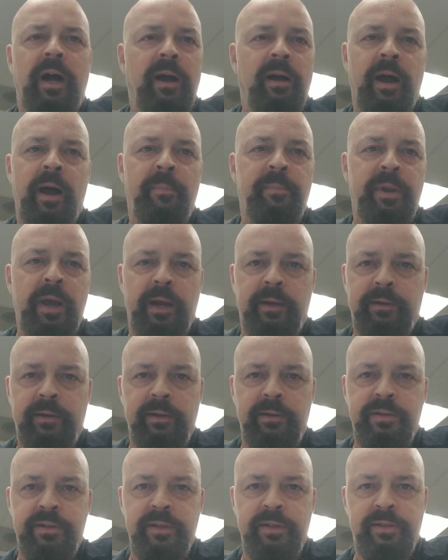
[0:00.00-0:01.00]

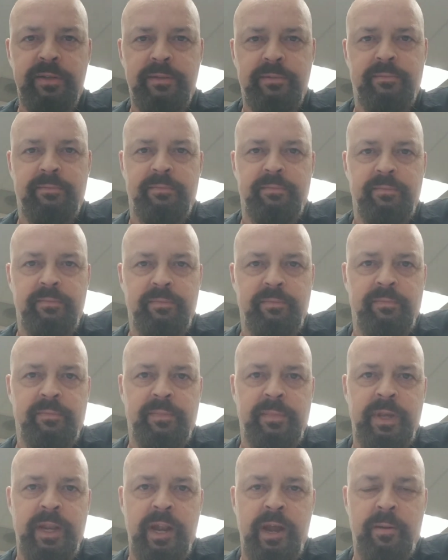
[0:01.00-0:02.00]
Abductors is,
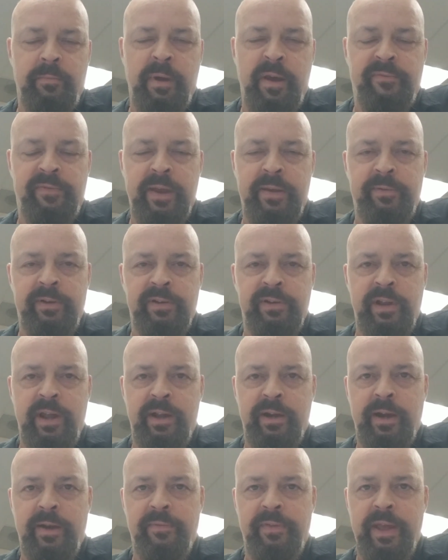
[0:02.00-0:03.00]
you know, my favorite
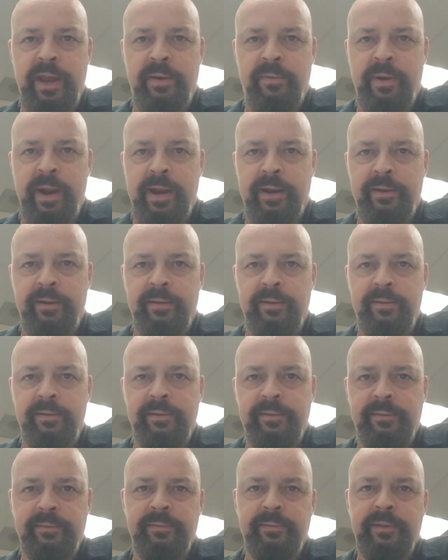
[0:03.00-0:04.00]
song off that record.
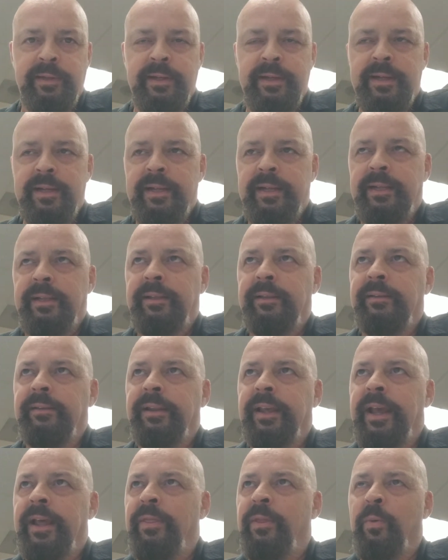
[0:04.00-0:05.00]

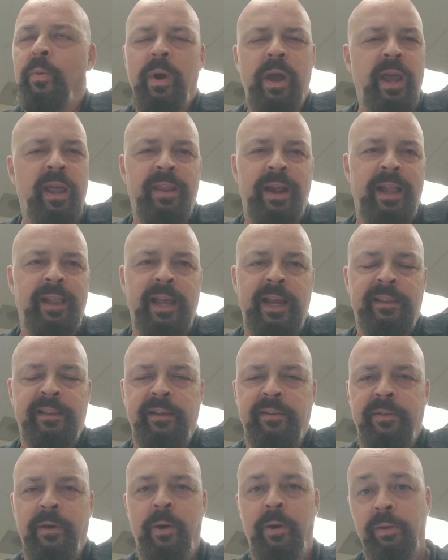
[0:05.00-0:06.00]
And I like
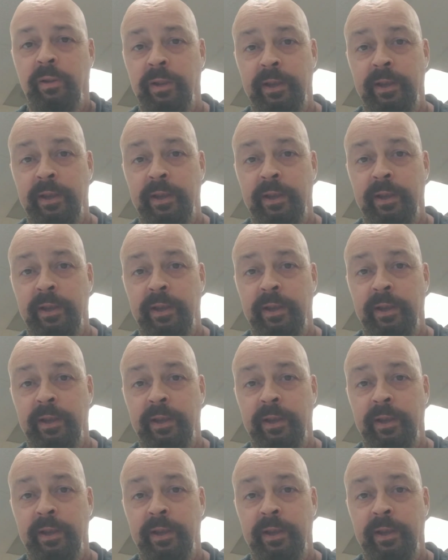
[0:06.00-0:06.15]
the whole